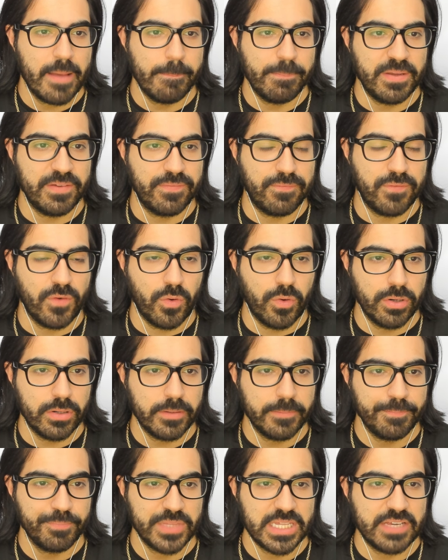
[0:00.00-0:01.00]

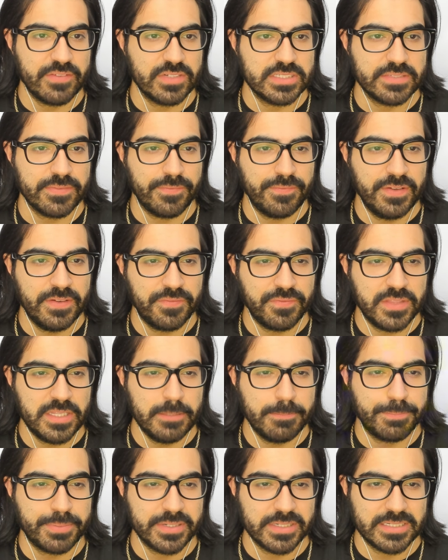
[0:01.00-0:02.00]
Before, it was
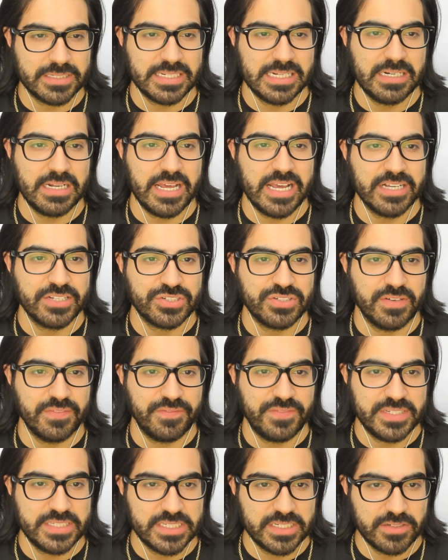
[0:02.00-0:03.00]
50% extra
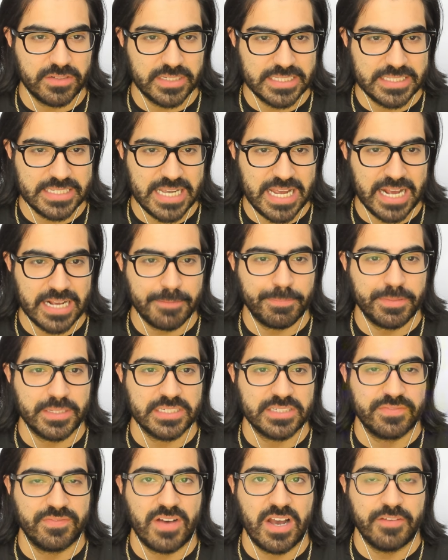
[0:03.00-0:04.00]
physical attack
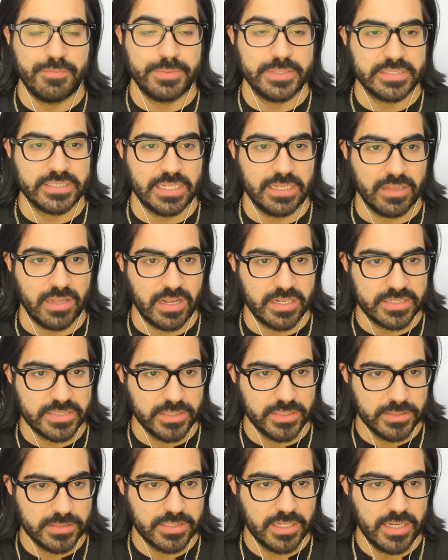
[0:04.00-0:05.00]
plus 5% loss
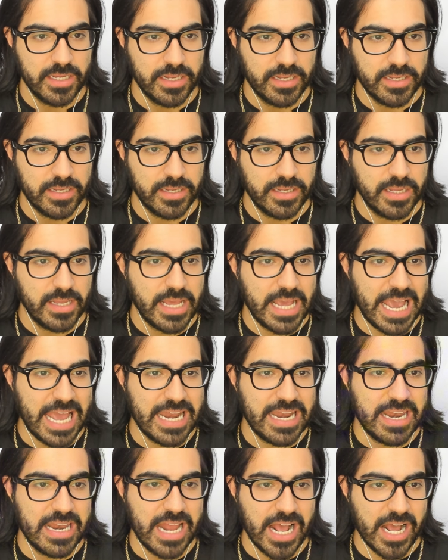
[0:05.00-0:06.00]
health,
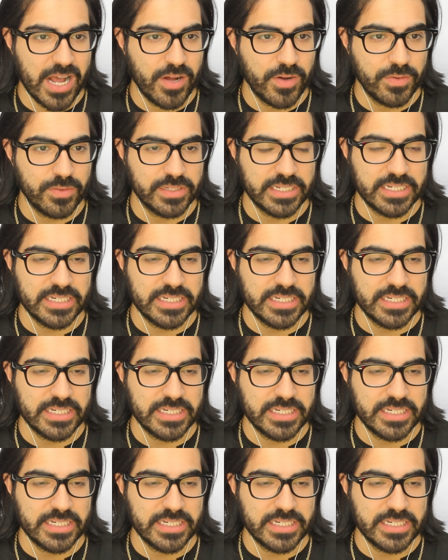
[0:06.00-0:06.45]
and now